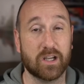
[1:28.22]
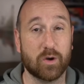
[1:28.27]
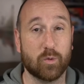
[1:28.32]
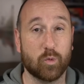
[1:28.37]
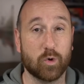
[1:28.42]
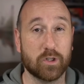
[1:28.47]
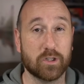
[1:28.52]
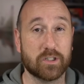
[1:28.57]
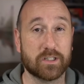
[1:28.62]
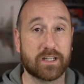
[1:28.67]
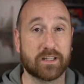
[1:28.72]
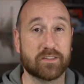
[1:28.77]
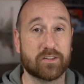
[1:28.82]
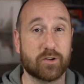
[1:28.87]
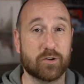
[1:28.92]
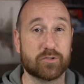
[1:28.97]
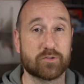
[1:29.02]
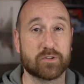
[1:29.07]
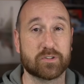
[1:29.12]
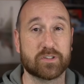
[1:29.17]
We'll look at
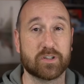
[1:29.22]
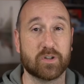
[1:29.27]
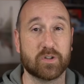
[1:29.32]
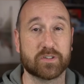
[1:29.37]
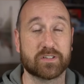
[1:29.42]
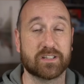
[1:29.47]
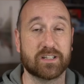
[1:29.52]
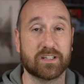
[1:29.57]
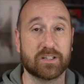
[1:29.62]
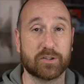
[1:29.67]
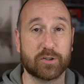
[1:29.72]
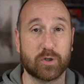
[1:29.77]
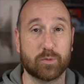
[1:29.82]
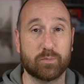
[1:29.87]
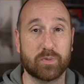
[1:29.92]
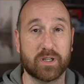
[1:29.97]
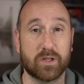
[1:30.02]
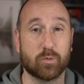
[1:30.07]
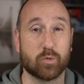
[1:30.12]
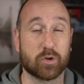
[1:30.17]
those results in a little
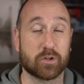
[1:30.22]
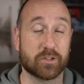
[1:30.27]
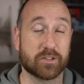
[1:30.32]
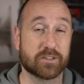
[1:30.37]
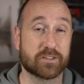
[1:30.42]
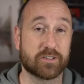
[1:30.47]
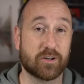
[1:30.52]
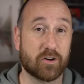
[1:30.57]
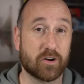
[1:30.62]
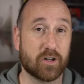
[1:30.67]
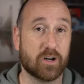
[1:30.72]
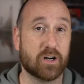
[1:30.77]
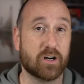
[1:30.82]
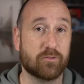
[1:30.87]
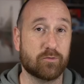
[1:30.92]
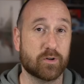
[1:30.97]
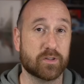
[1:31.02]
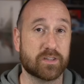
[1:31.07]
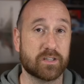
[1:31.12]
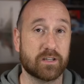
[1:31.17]
bit. We're going to start
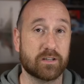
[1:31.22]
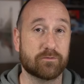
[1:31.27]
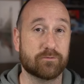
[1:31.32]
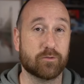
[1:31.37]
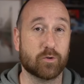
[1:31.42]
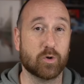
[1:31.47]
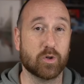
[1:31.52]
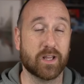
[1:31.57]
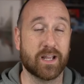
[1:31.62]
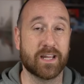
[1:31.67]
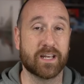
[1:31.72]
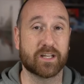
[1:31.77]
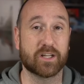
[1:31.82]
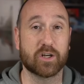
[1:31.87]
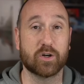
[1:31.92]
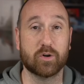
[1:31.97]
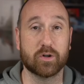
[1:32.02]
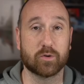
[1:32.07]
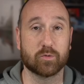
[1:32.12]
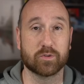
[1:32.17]
off with the full
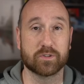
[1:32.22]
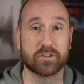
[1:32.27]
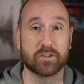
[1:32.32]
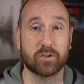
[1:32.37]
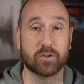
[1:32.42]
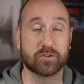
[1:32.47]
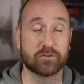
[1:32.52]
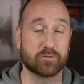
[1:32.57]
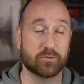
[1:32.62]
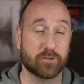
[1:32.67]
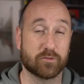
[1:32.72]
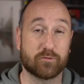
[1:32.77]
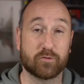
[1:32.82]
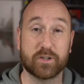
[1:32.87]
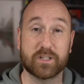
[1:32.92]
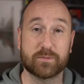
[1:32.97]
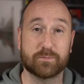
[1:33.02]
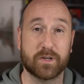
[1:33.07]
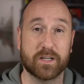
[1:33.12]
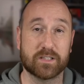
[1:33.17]
anechoic results for the free
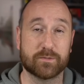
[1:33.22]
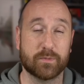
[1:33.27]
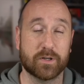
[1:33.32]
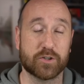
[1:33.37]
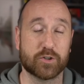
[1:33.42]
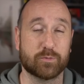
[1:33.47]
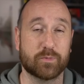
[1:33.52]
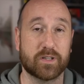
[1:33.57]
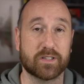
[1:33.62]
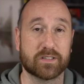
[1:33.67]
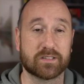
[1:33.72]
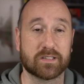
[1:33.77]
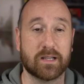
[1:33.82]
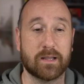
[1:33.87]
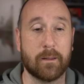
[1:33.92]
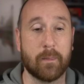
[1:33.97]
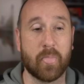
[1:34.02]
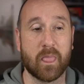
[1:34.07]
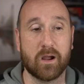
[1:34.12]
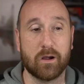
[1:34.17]
space measurements.
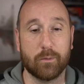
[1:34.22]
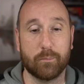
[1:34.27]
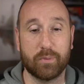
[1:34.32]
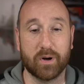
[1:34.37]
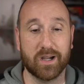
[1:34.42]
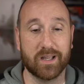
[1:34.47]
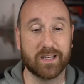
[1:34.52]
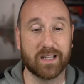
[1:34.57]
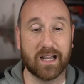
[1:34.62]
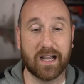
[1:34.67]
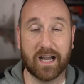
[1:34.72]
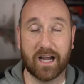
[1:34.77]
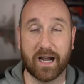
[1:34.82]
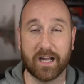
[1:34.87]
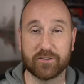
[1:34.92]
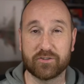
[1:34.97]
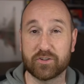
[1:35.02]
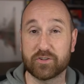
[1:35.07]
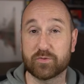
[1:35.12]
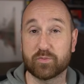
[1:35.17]
But I
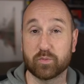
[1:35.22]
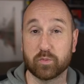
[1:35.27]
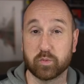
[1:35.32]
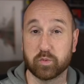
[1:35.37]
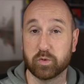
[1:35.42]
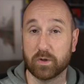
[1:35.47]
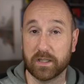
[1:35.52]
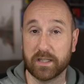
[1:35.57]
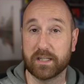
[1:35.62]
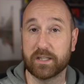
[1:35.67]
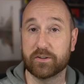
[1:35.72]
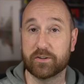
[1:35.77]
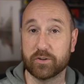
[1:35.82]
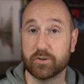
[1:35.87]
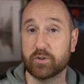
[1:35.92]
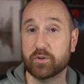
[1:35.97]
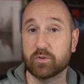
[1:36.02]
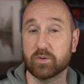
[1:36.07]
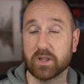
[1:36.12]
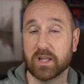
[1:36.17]
just really
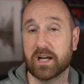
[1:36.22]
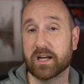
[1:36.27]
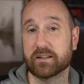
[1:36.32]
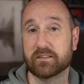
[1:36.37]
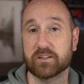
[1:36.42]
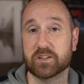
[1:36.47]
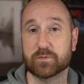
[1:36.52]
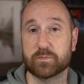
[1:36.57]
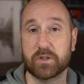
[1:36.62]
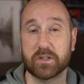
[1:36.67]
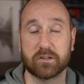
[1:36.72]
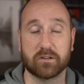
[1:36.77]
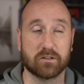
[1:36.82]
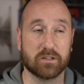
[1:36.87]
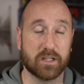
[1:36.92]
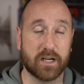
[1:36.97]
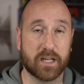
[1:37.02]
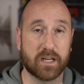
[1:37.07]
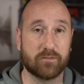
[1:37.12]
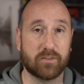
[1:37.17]
do like this speaker. A
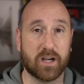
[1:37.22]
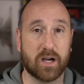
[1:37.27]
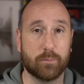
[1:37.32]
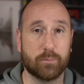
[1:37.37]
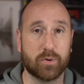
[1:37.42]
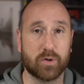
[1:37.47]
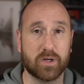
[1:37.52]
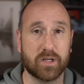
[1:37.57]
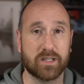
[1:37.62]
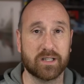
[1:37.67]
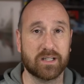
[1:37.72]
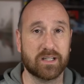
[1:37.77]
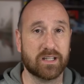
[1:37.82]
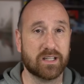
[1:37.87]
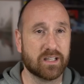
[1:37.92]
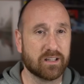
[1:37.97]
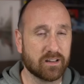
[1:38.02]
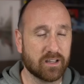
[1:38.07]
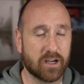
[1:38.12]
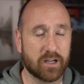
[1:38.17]
lot of output,
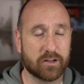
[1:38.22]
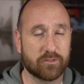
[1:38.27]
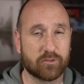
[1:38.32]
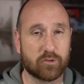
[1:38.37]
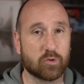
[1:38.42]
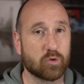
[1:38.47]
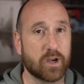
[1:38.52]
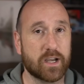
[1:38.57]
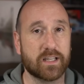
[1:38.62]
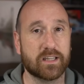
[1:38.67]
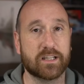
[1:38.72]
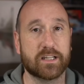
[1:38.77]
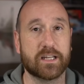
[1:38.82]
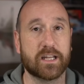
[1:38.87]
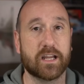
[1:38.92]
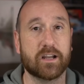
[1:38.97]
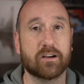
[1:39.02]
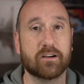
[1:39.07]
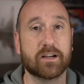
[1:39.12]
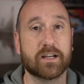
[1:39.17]
a lot of great
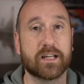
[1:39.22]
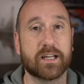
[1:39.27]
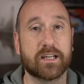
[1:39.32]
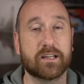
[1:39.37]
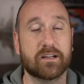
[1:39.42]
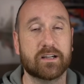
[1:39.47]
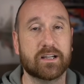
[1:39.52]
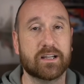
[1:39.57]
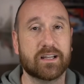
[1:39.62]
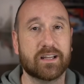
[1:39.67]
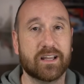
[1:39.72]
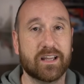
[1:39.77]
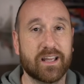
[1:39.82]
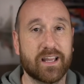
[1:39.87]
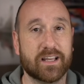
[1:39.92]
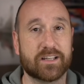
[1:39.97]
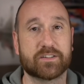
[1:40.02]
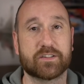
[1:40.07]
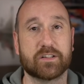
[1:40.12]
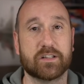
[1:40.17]
linearity,
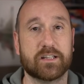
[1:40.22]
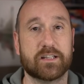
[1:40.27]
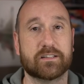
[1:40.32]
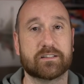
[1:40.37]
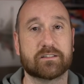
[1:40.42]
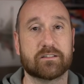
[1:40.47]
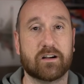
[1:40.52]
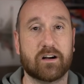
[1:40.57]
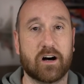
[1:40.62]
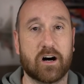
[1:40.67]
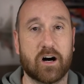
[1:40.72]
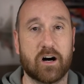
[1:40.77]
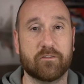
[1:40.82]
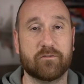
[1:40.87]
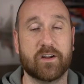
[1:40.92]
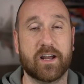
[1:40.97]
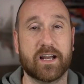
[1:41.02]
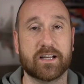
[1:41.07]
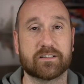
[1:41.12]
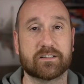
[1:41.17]
excellent
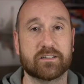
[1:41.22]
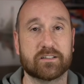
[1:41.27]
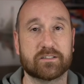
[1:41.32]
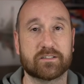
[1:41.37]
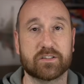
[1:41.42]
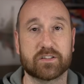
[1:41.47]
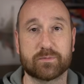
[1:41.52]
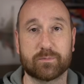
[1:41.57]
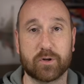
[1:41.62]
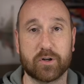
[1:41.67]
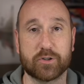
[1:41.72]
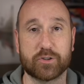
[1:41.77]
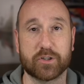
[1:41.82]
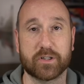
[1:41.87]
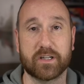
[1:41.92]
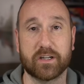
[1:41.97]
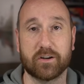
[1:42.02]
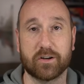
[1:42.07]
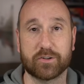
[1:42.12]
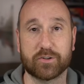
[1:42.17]
off-axis dispersion
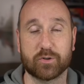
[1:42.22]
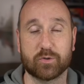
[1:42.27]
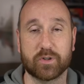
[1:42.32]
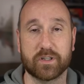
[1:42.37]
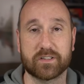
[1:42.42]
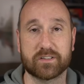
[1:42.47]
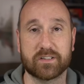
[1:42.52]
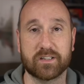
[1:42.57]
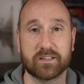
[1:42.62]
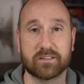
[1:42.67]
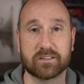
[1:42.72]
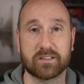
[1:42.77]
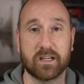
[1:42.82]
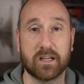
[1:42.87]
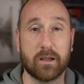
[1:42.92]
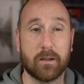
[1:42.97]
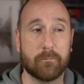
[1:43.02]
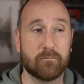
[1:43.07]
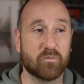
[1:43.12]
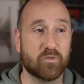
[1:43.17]
characteristics,
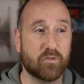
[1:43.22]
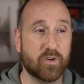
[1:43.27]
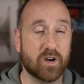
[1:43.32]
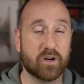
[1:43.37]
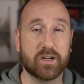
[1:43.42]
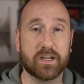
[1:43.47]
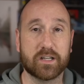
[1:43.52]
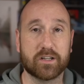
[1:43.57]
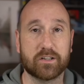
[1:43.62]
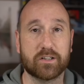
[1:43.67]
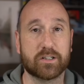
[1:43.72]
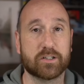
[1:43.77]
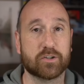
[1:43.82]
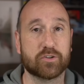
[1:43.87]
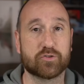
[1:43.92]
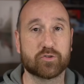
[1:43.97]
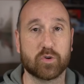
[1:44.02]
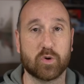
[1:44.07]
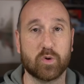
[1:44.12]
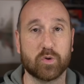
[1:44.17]
very good
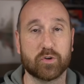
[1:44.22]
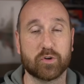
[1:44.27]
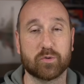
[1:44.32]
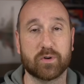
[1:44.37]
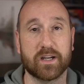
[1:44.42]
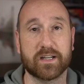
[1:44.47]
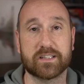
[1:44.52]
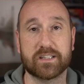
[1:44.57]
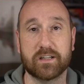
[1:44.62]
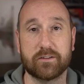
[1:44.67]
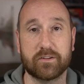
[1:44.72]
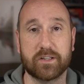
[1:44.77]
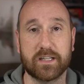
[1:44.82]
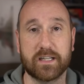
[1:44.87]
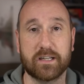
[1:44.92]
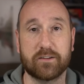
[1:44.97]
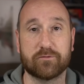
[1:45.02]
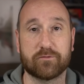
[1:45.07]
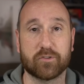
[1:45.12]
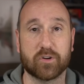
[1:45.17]
control
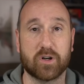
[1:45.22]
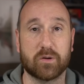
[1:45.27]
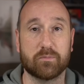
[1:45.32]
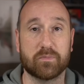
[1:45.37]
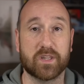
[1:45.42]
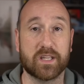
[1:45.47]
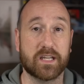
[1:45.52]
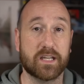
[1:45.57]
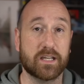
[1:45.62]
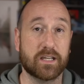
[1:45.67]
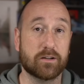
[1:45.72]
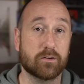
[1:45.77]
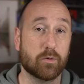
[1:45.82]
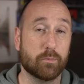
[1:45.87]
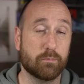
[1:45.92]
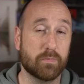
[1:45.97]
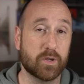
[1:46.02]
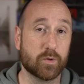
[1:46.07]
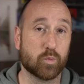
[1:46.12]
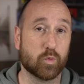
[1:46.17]
directivity from the
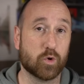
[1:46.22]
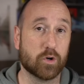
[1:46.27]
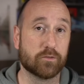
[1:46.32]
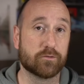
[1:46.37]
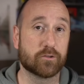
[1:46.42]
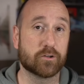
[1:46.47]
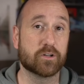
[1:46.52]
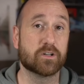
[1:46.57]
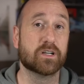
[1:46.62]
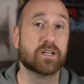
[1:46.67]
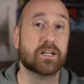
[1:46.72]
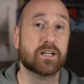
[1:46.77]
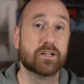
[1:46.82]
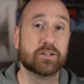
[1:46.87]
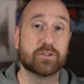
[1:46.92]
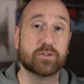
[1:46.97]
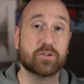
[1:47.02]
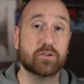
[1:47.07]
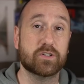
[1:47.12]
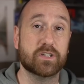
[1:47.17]
mid-woofer
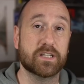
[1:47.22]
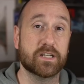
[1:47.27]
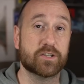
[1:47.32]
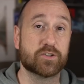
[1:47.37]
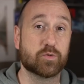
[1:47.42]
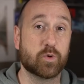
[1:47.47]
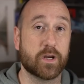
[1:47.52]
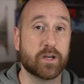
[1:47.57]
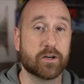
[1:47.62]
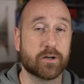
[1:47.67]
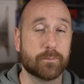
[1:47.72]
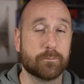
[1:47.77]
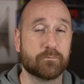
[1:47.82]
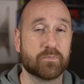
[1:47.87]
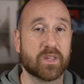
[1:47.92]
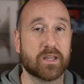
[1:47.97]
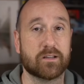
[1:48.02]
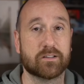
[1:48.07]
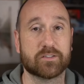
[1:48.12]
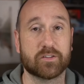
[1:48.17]
to the tweeter.
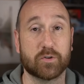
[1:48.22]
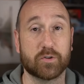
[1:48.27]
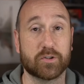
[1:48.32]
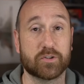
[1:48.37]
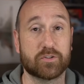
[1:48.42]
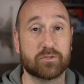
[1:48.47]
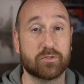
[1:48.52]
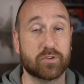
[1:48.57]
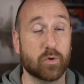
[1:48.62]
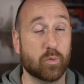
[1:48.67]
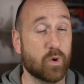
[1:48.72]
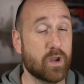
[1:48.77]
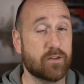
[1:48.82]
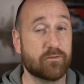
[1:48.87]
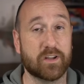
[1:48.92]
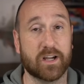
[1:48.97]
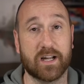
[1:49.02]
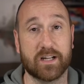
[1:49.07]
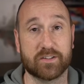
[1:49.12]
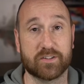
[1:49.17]
So the, the
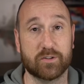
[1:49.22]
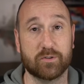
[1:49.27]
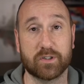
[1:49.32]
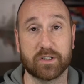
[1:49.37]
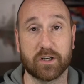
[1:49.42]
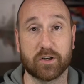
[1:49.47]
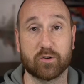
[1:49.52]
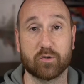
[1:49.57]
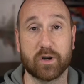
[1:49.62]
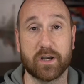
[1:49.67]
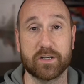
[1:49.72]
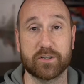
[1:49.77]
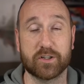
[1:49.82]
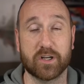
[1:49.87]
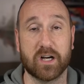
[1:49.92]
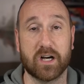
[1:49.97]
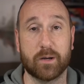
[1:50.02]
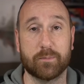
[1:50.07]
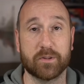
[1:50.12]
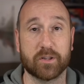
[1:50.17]
waveguide's doing a great
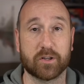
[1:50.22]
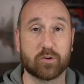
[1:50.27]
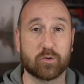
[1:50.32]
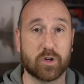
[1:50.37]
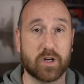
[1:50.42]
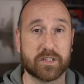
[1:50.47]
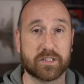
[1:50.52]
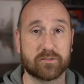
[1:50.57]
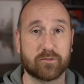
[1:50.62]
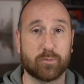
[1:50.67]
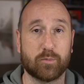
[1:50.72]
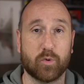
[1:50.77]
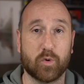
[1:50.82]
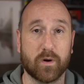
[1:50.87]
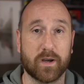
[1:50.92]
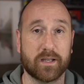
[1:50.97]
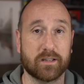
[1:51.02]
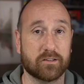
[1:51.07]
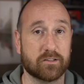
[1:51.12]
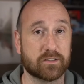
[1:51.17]
job, and the crossover
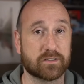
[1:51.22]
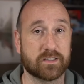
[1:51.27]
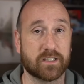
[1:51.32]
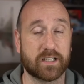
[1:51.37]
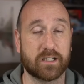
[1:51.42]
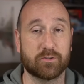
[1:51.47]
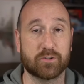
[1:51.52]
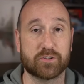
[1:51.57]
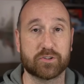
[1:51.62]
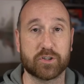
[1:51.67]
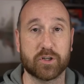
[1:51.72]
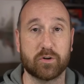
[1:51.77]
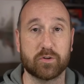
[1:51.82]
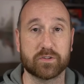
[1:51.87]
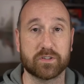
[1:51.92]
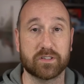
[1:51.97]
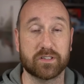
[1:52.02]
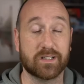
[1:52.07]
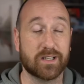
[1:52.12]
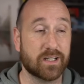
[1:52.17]
point looks like it was
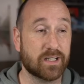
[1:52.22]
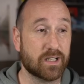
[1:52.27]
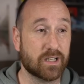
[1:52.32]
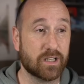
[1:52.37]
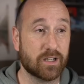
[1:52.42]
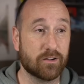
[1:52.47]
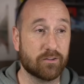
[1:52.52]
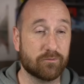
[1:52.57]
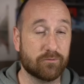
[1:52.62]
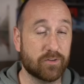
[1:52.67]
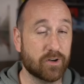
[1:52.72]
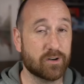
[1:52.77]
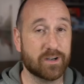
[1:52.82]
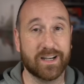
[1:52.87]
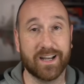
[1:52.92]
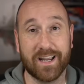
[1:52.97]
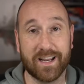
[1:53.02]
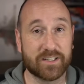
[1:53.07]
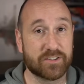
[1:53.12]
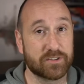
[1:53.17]
chosen
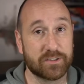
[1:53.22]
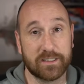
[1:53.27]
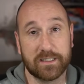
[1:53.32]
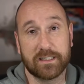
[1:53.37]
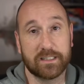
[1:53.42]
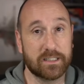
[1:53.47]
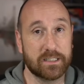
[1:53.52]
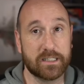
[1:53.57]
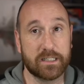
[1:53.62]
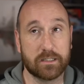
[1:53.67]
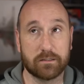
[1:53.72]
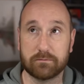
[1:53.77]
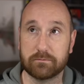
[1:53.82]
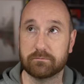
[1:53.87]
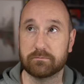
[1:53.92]
very excellently.